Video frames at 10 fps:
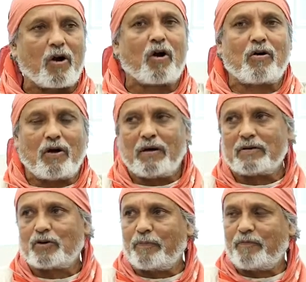or
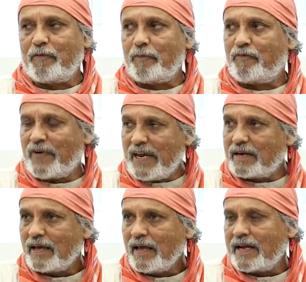to
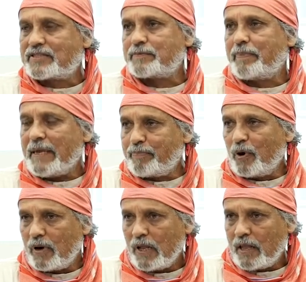feed its
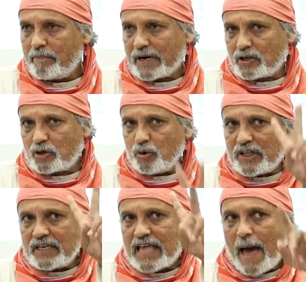people, but two
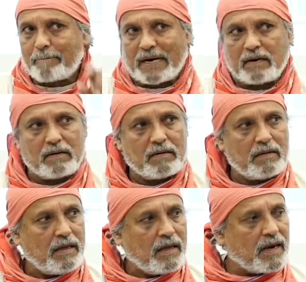things happened.
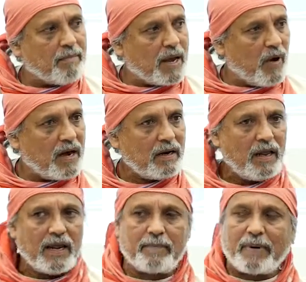Number
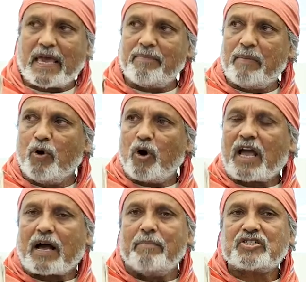one, it became a
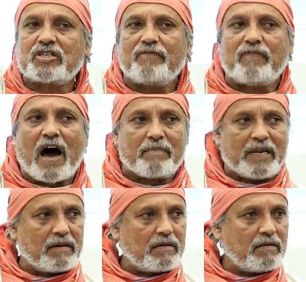more commercial
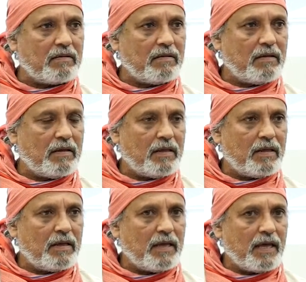farming.
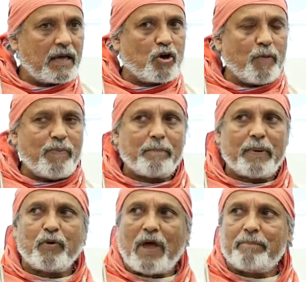A group of
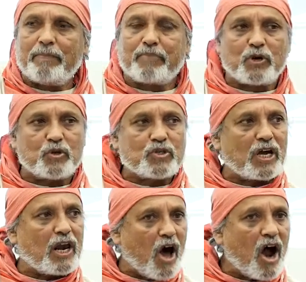people have been
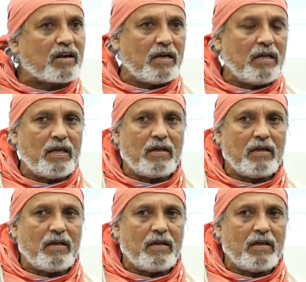producing a lot.